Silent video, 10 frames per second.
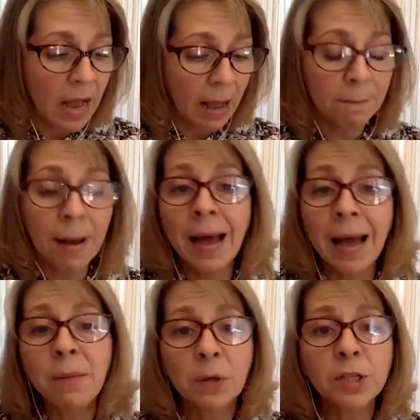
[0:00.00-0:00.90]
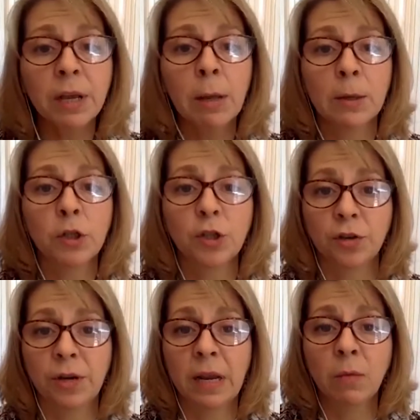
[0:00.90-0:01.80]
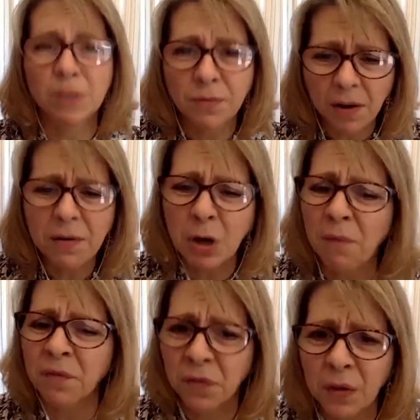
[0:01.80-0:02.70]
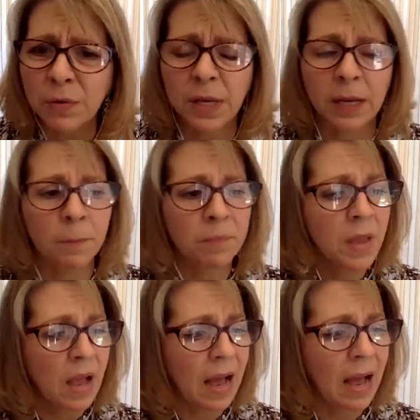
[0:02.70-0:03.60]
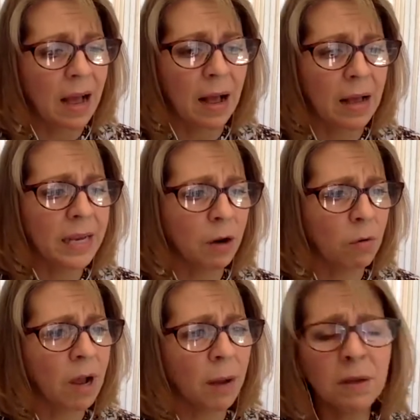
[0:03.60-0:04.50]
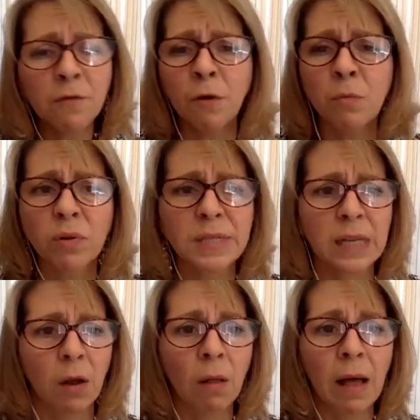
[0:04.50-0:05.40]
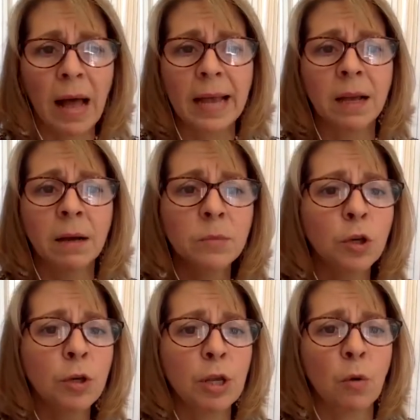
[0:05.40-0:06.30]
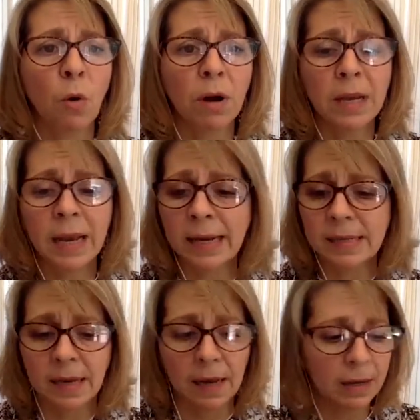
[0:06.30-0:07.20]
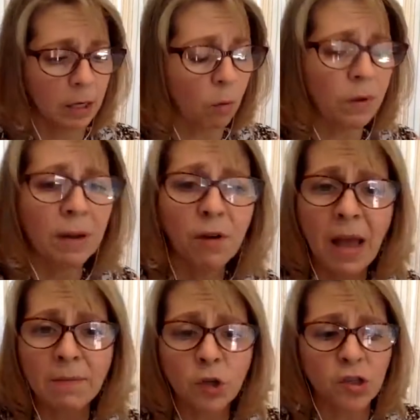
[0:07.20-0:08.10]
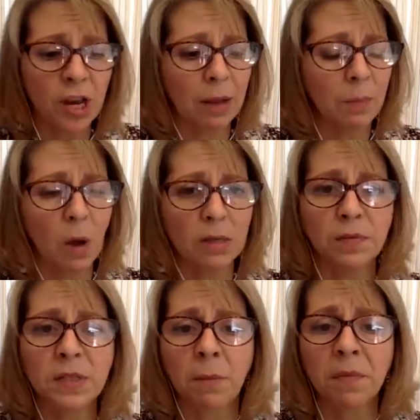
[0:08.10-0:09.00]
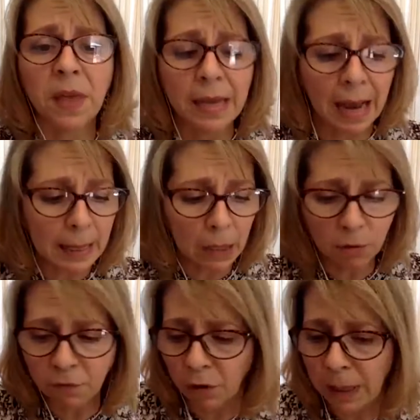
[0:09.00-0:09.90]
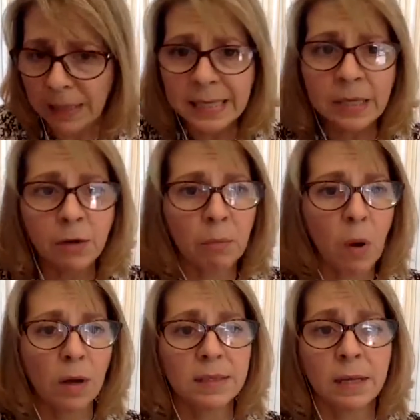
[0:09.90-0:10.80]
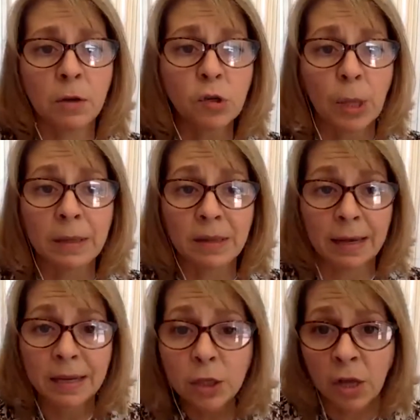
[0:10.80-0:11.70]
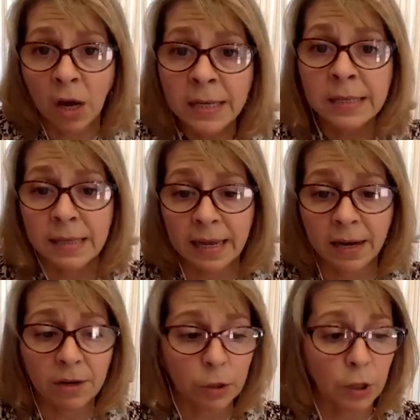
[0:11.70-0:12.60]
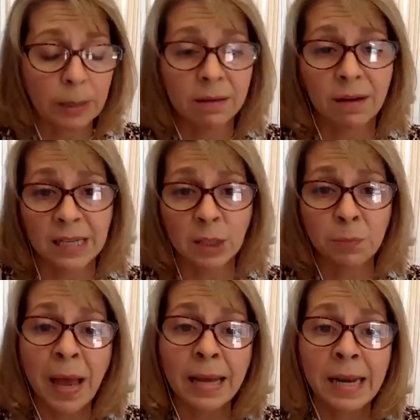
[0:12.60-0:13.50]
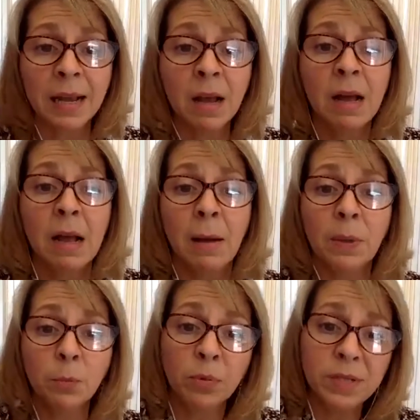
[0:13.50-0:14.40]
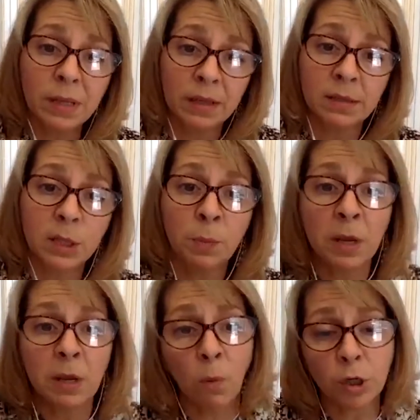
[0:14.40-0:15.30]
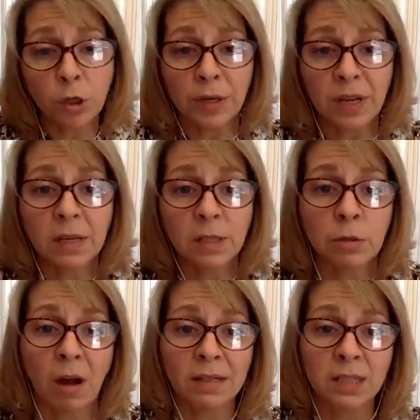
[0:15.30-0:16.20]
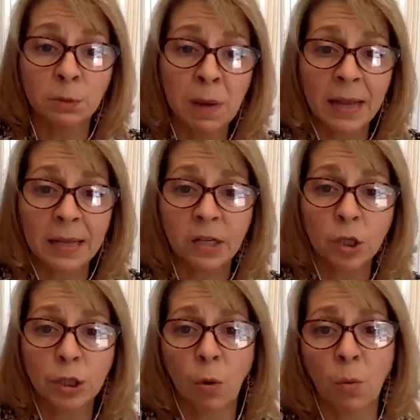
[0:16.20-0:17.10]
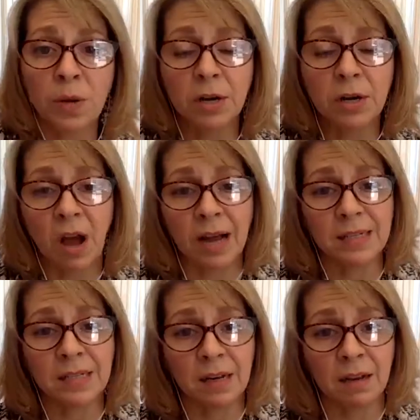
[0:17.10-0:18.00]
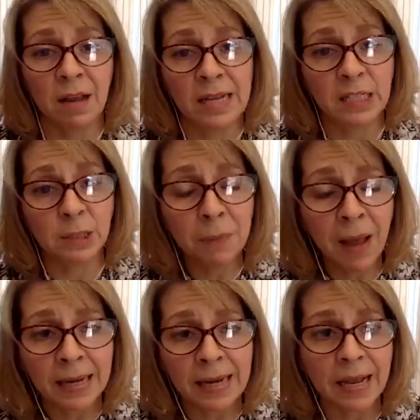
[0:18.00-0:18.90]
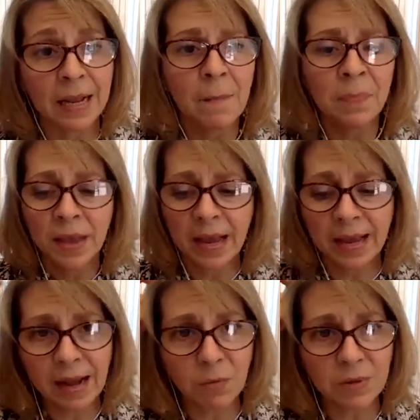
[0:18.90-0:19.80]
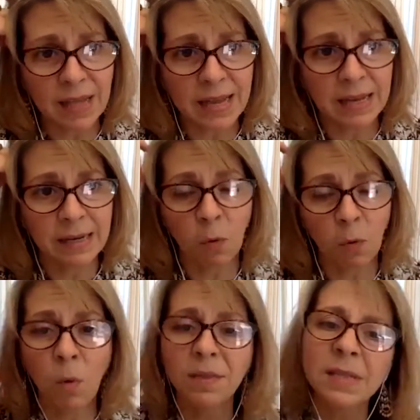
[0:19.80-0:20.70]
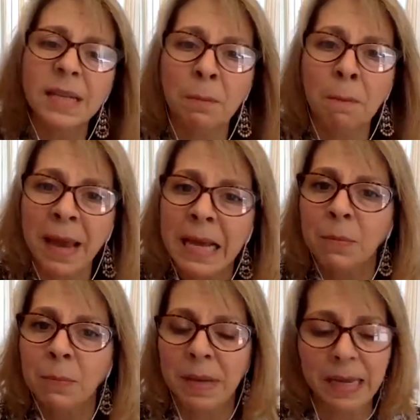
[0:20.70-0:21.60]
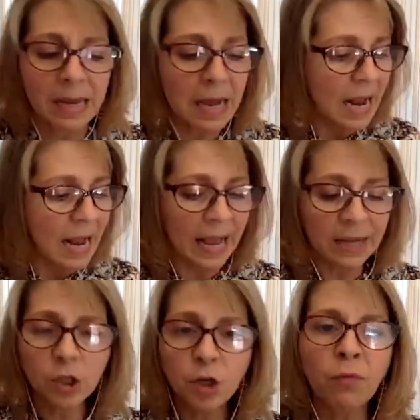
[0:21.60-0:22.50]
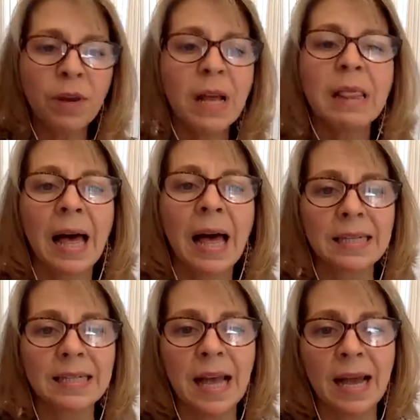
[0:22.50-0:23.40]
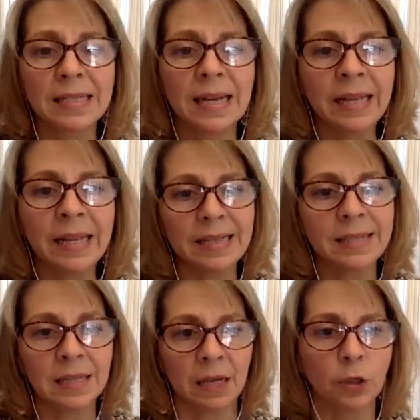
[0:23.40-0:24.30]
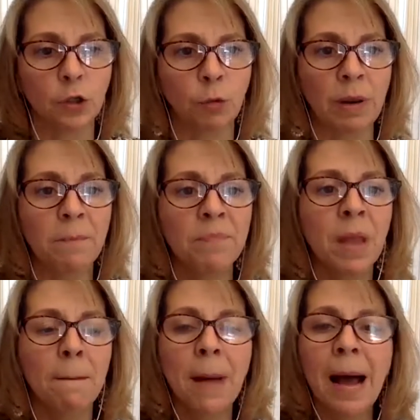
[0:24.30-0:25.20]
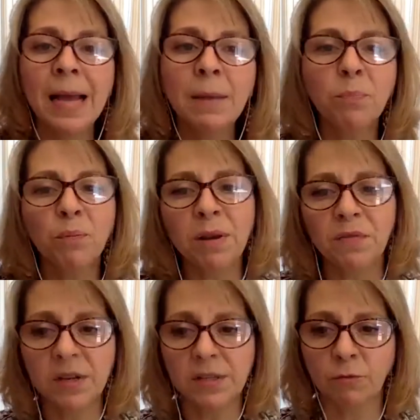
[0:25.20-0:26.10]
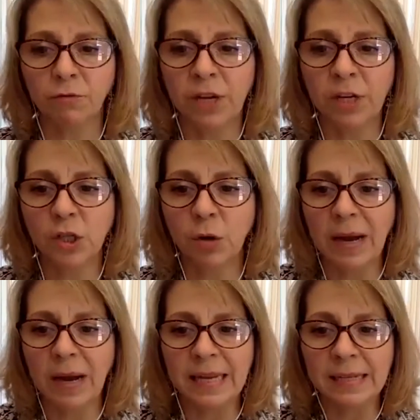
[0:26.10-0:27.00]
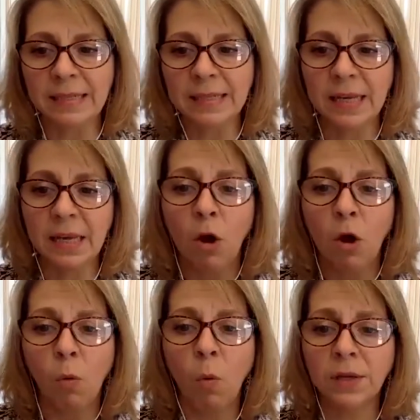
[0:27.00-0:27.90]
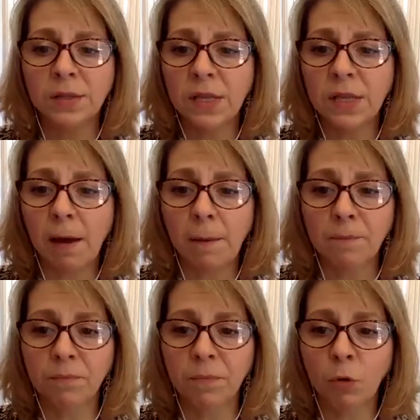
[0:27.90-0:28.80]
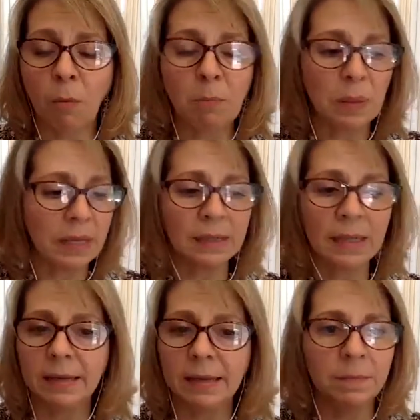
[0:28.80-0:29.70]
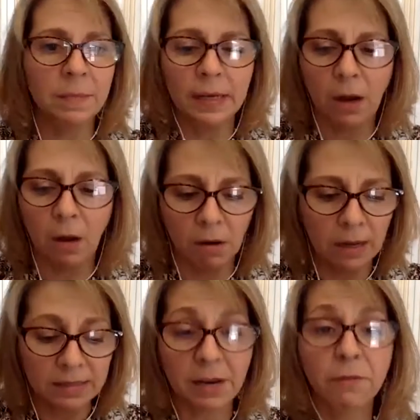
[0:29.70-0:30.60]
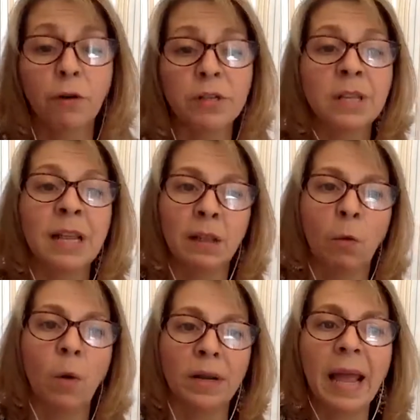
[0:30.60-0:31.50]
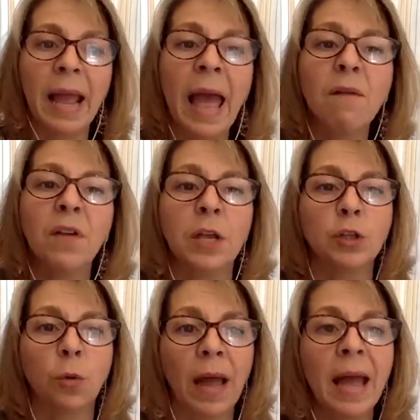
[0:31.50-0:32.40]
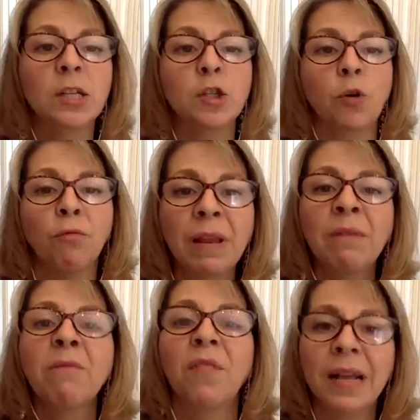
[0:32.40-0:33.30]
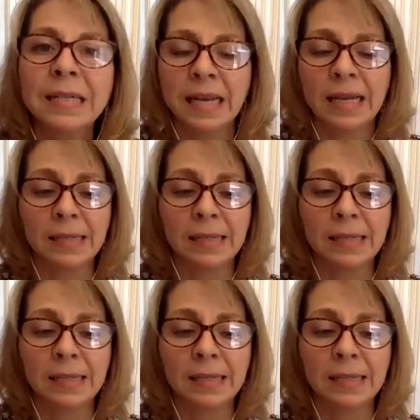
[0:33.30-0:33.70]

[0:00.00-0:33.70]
My particular journey was very confusing. Coming from Brazil, I come to New York, and, whenever I have to check a box of something, I look for a Latino box, and usually there is none there. Usually there is Hispanic, but Brazilians speak Portuguese, not Spanish, so we are not Hispanic. And I was like, what does it make me? And to realize that in this country, my previous racial identity was completely different than the one I have here. So I had to reinvent it.